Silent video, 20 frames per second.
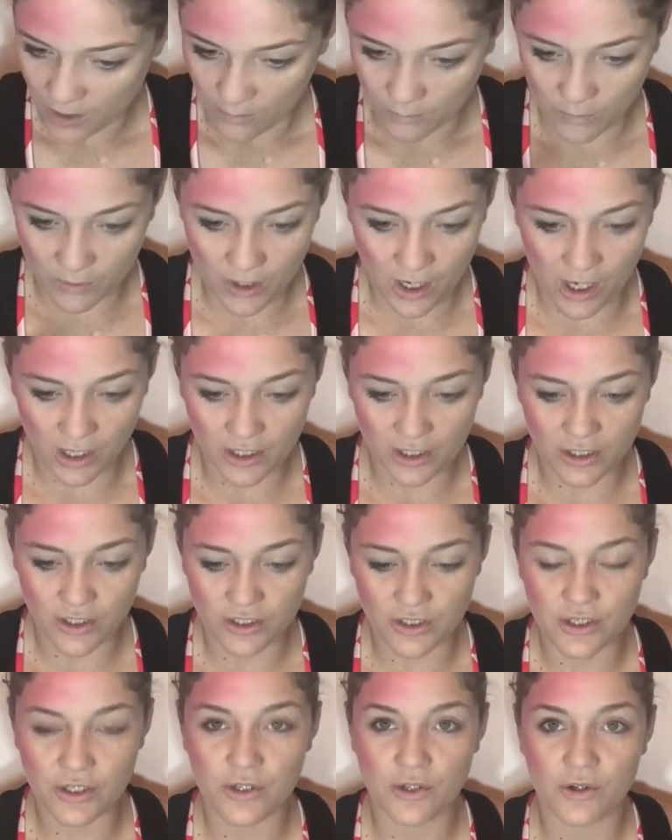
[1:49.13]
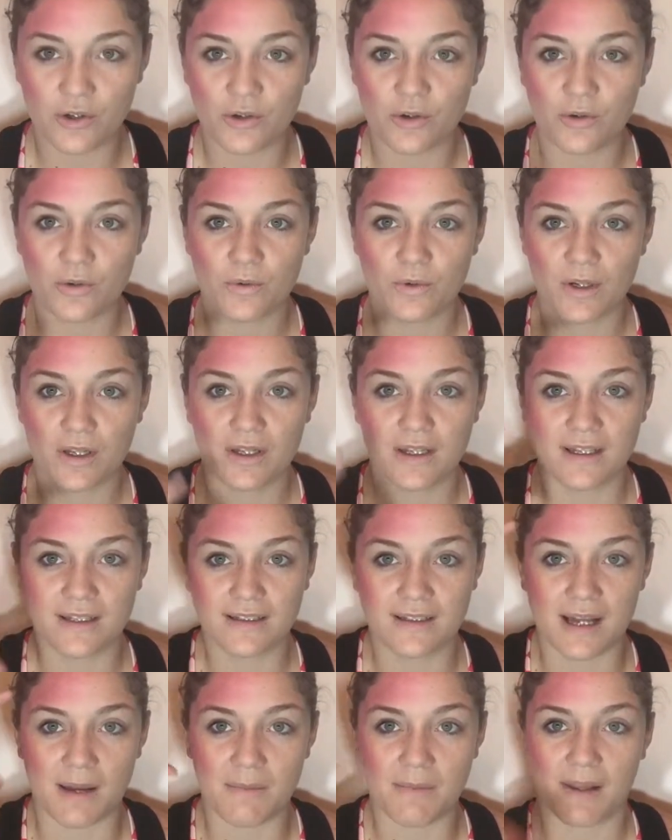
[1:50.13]
We're not gonna do the
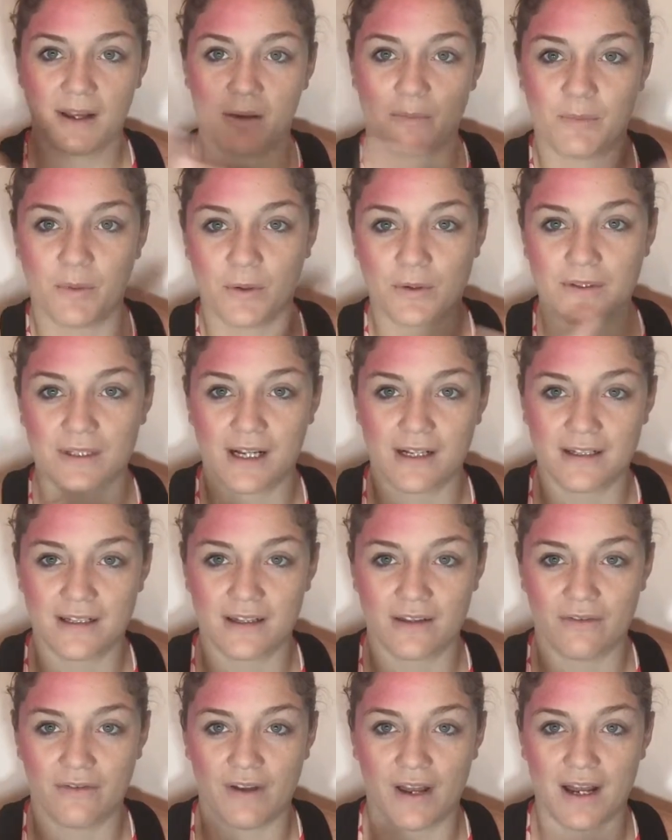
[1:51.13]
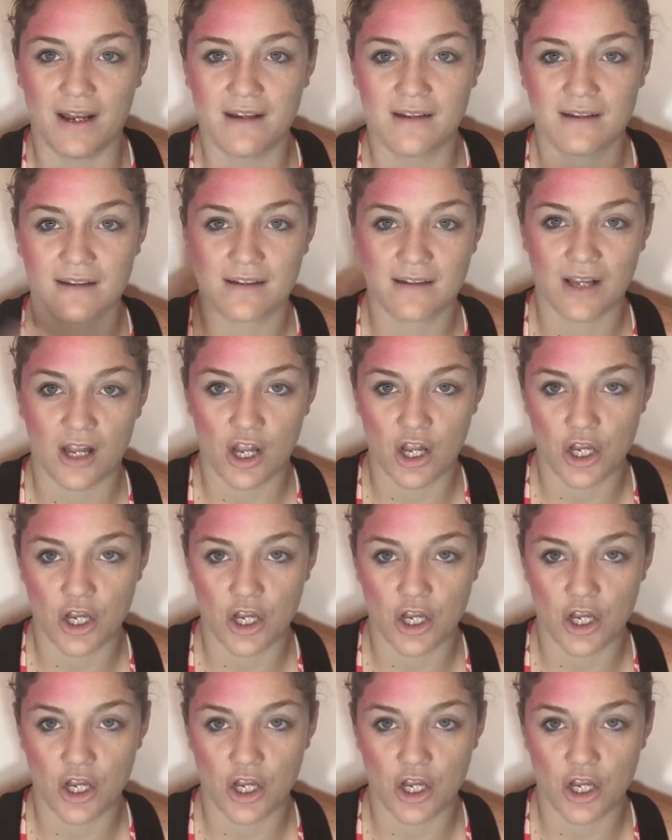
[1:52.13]
same thing on both sides of the face,